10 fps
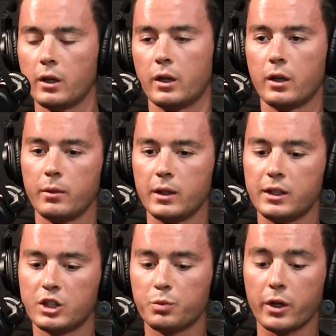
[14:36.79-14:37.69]

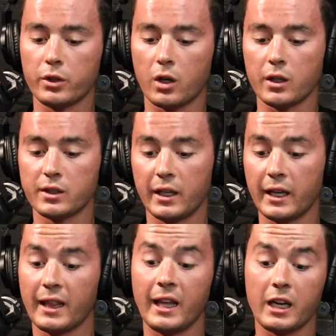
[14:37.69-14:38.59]
It's spread across,
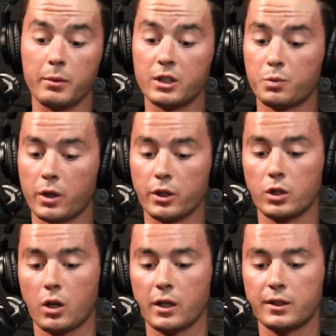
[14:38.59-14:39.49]
and that could be spread
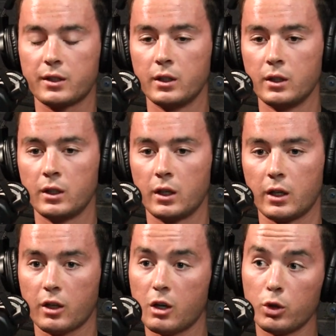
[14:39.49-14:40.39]
across
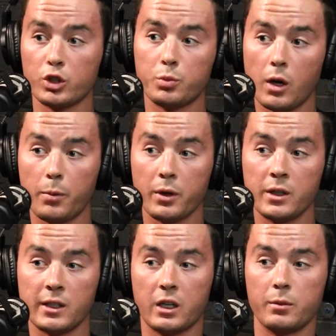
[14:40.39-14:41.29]
commercial
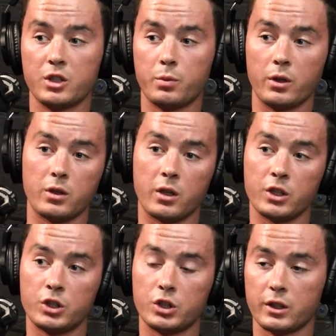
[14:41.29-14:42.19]
properties. That could be spread
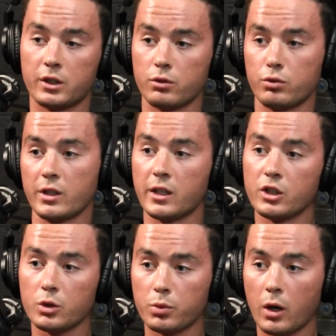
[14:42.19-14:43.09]
across just
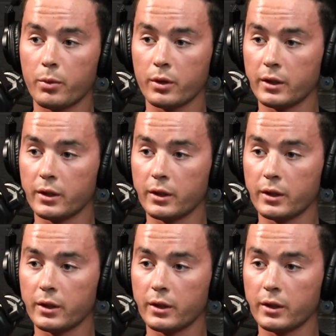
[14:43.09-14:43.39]
residential properties.